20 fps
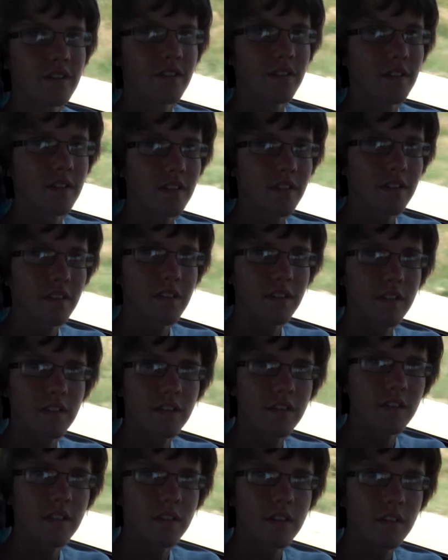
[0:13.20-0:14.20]
Explain it to
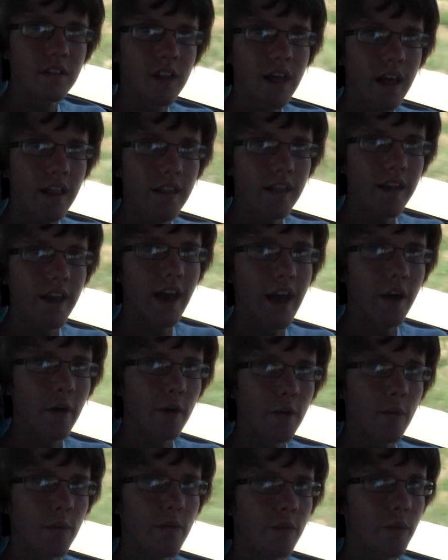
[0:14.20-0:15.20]
the new people
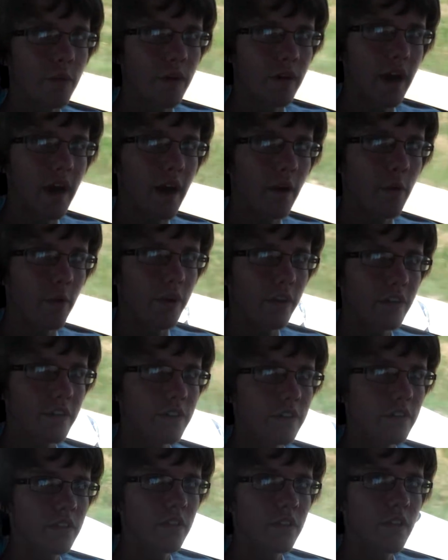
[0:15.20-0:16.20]
coming in. How it works?
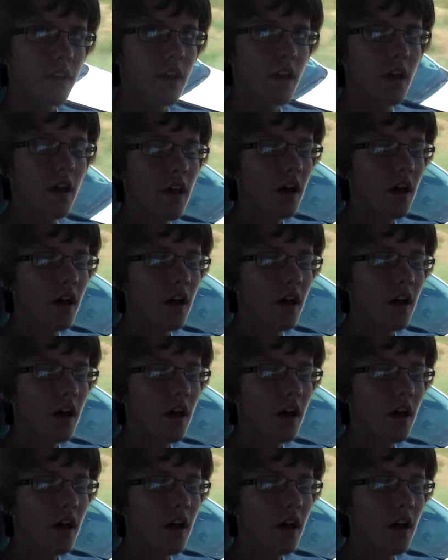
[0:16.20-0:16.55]
Yeah.